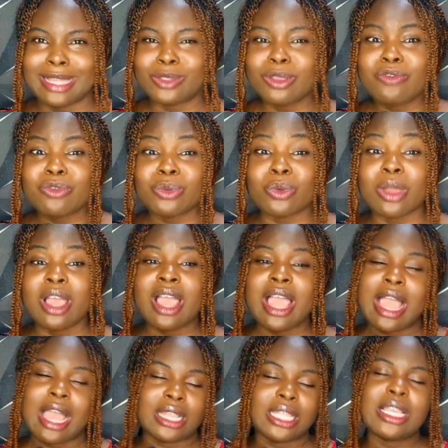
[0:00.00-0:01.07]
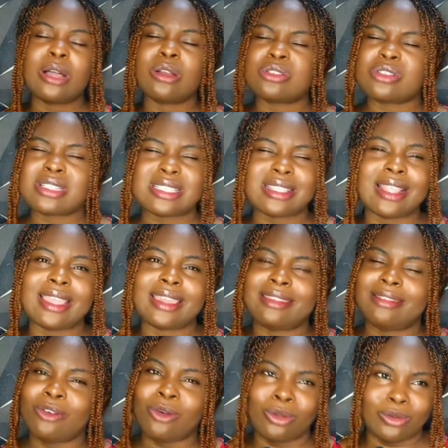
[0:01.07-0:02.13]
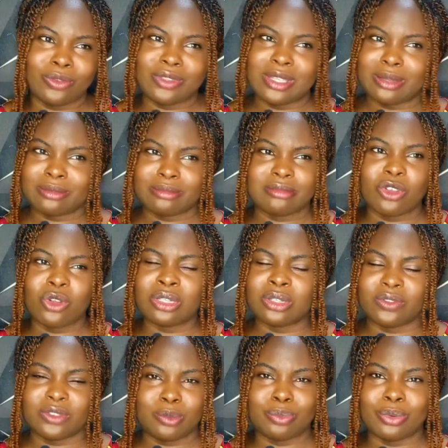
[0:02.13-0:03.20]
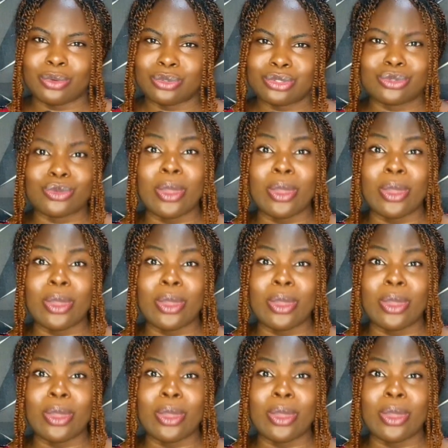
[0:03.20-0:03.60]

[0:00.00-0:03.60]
I don't even know what I think I'll just like all of the posts.